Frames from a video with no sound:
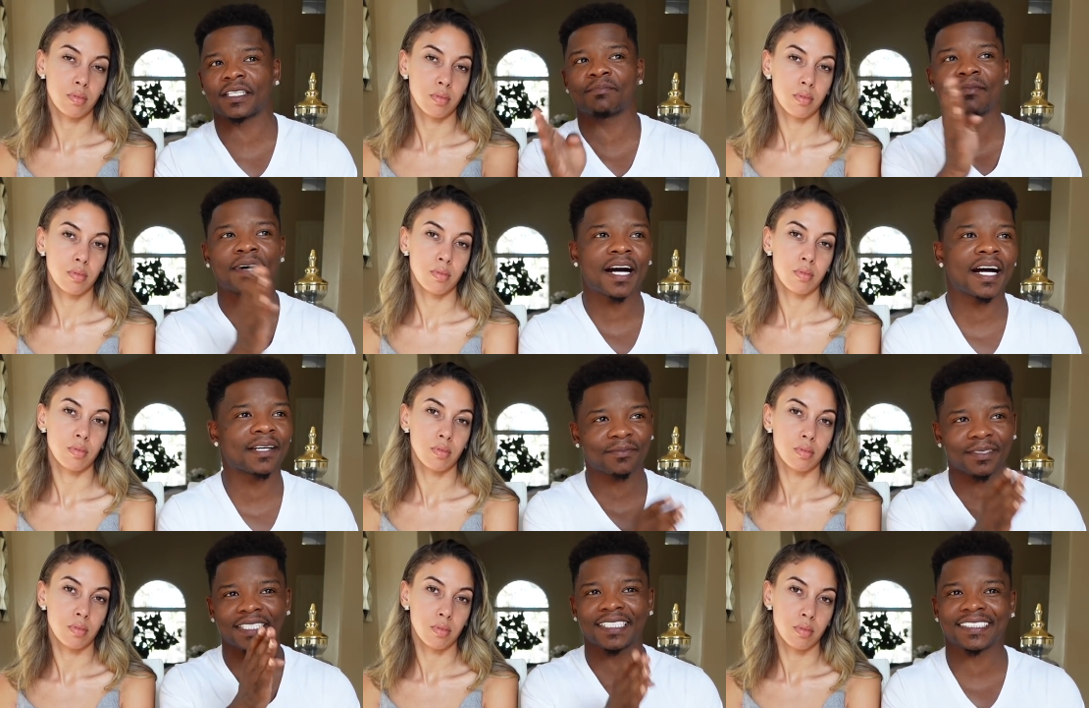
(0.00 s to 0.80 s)
Speaker 1: than
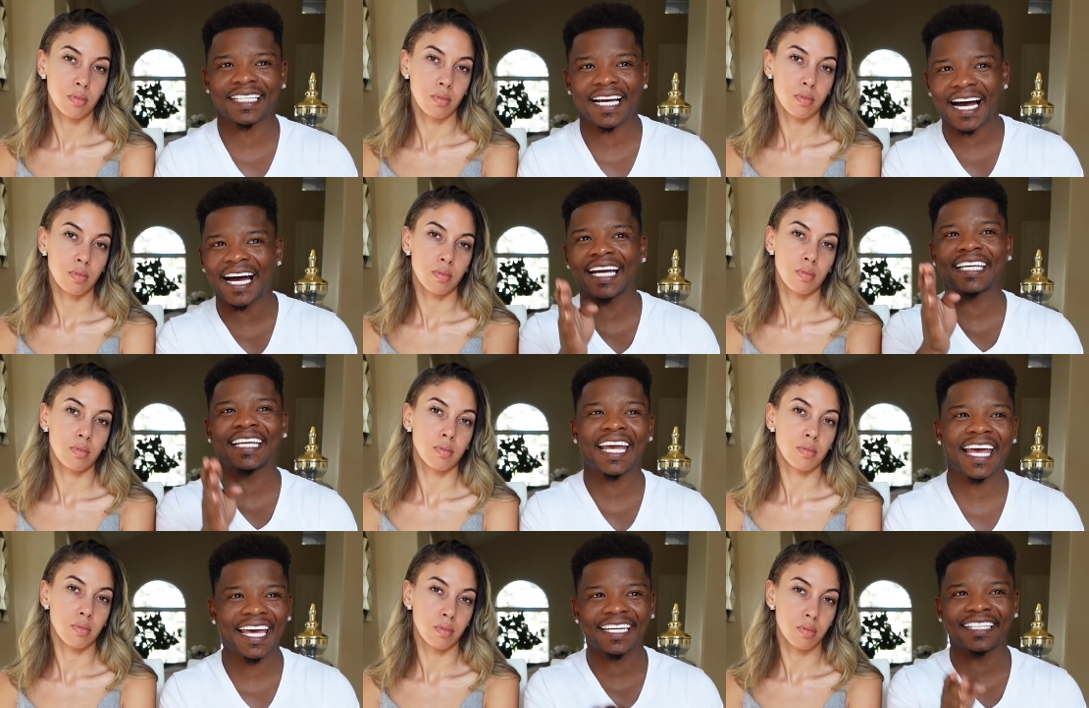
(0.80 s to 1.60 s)
mine because I
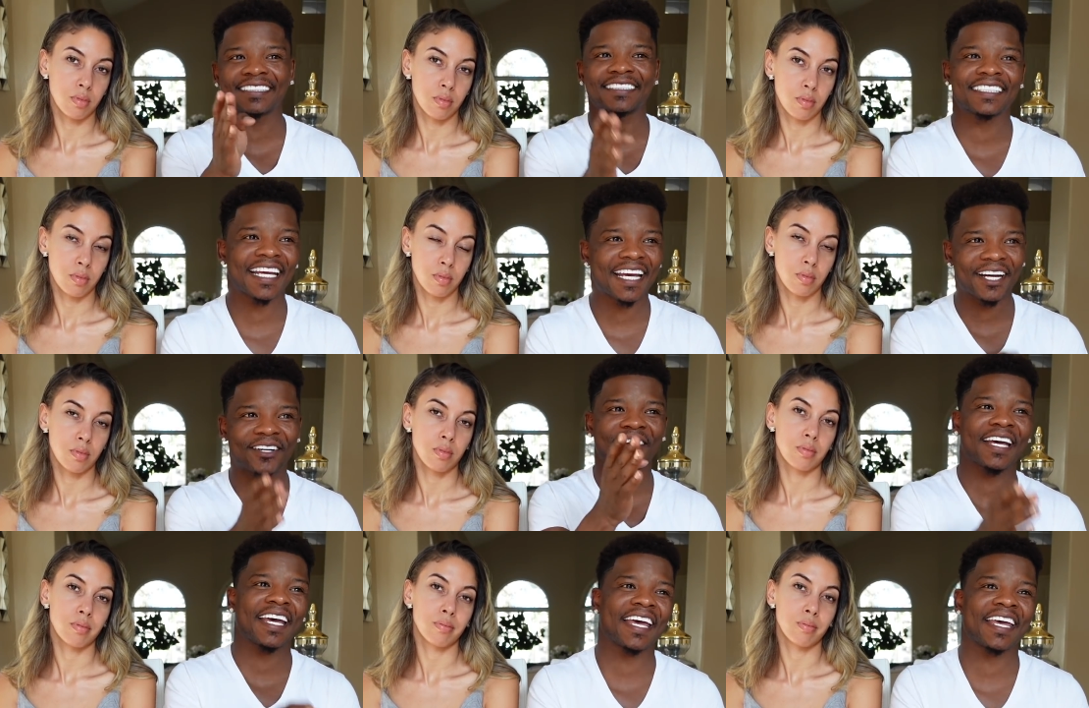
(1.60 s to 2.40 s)
had a
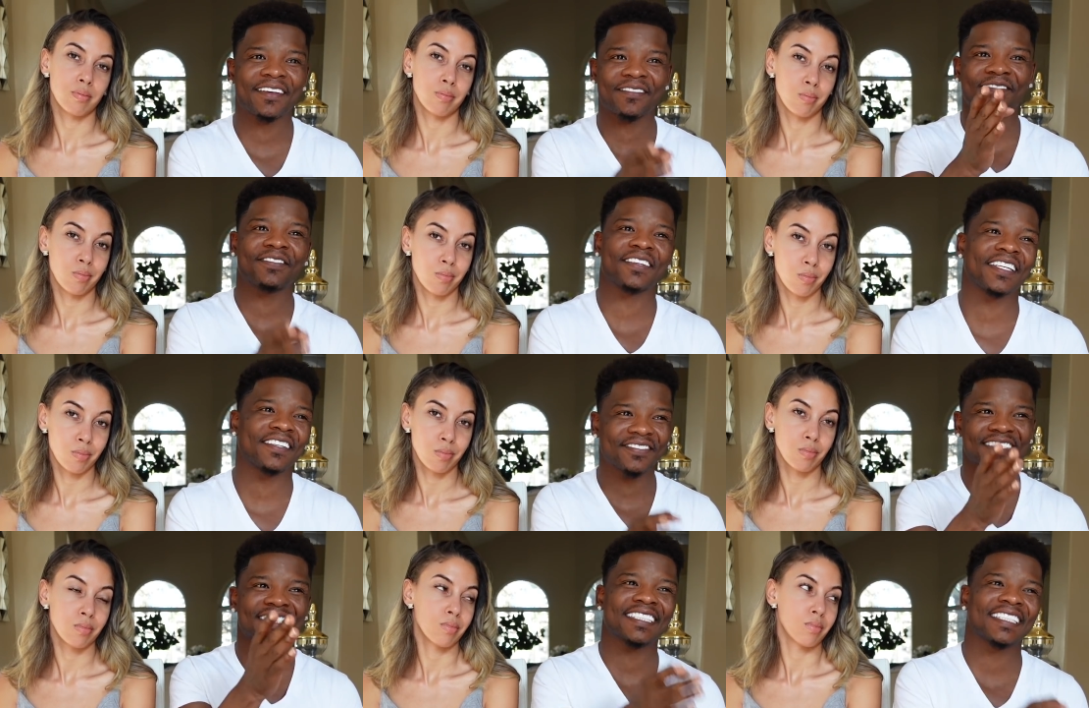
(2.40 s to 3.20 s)
child at
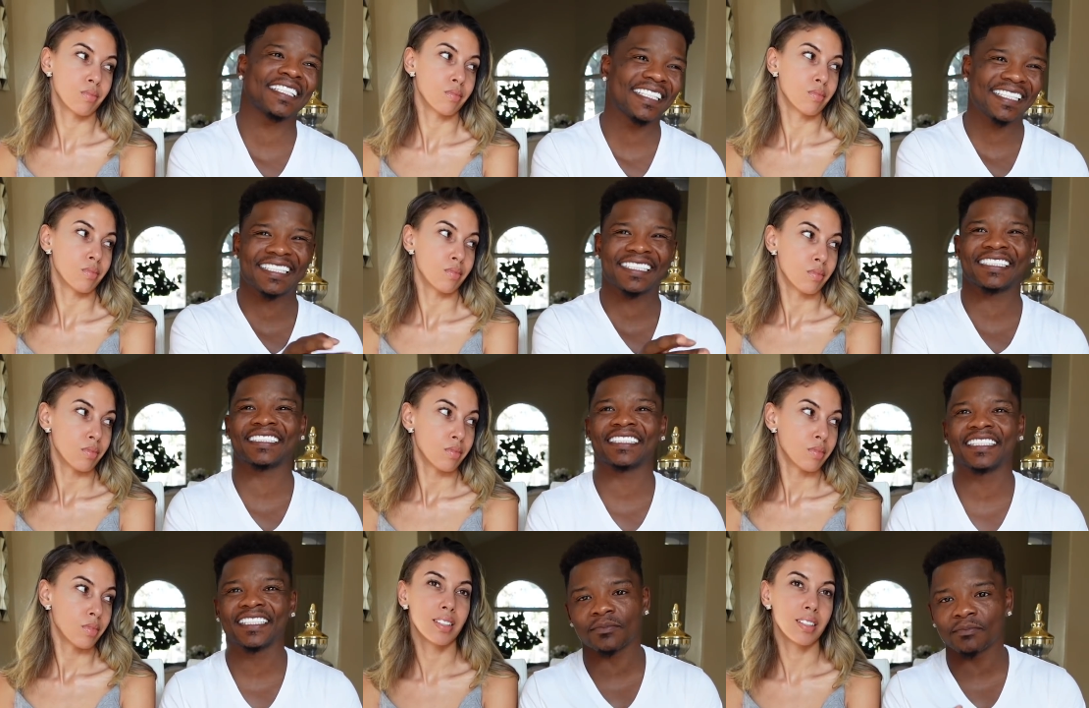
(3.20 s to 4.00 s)

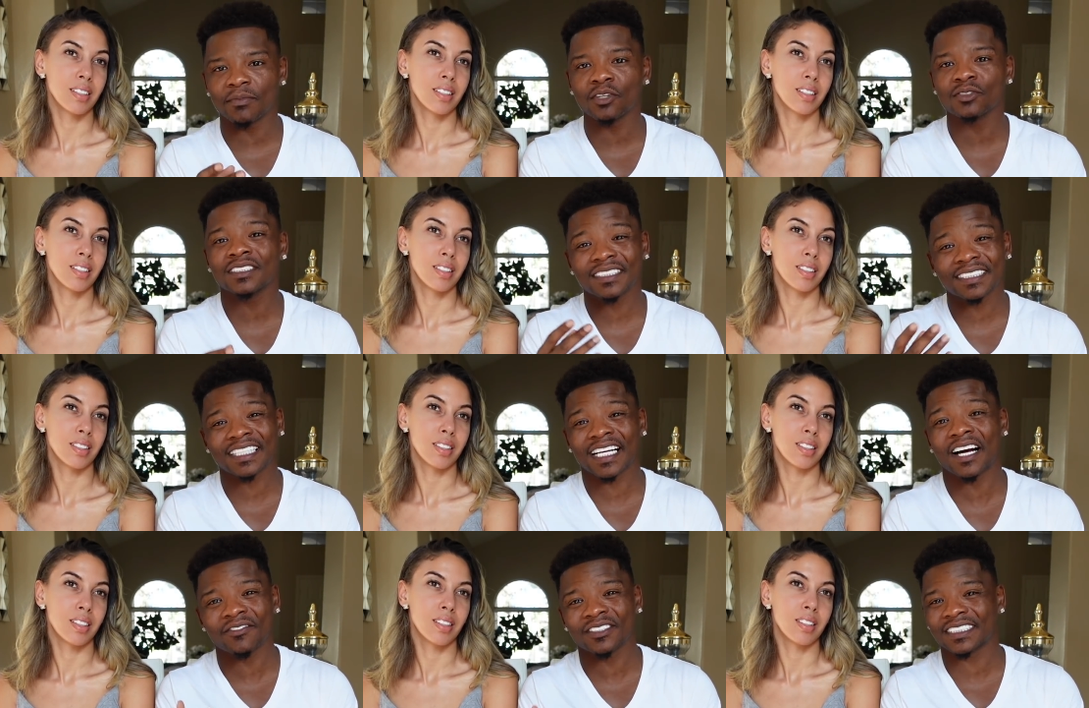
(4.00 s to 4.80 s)
15.
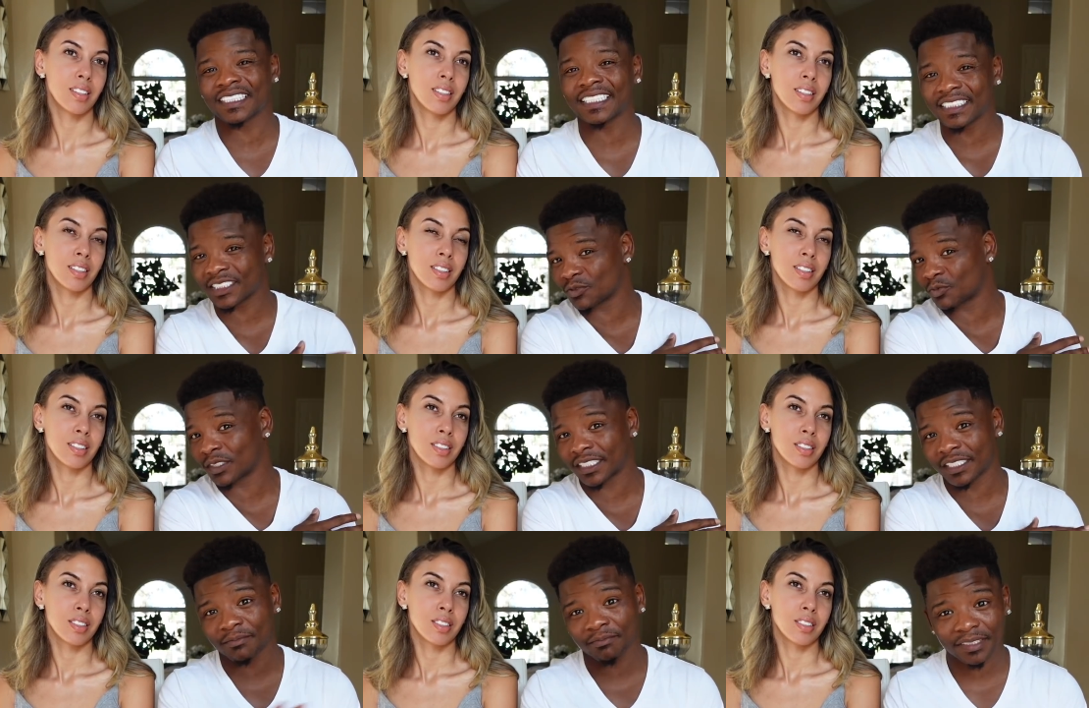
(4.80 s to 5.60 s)
Most conversations
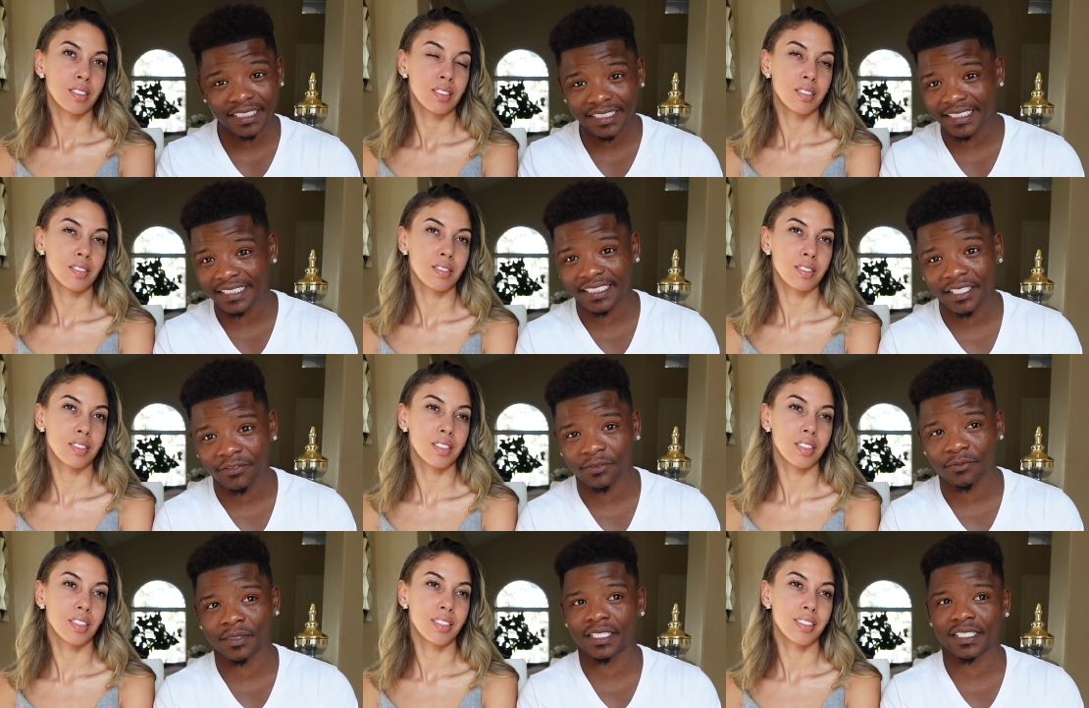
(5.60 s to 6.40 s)
were completely
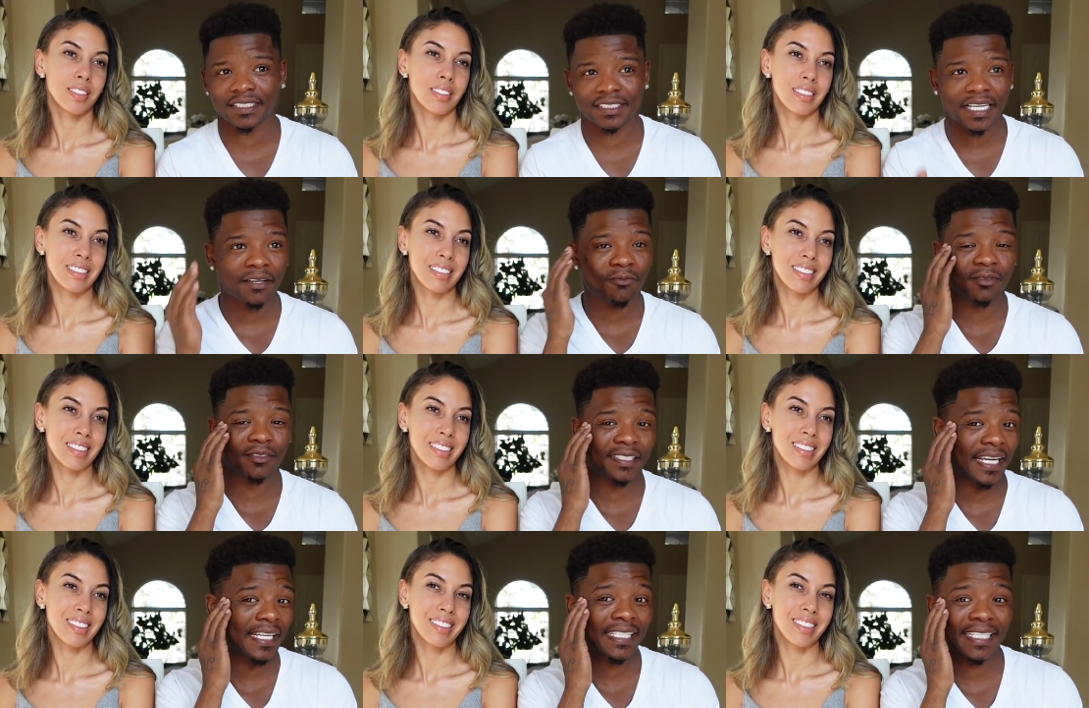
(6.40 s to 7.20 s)
different because they
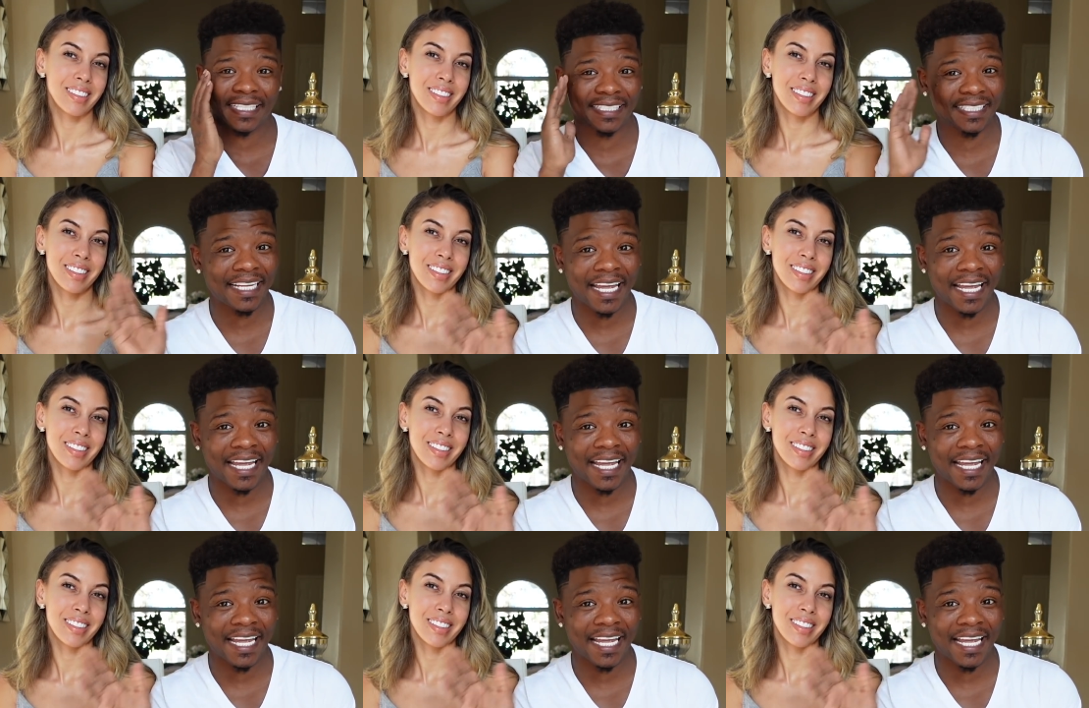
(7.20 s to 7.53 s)
they didn't even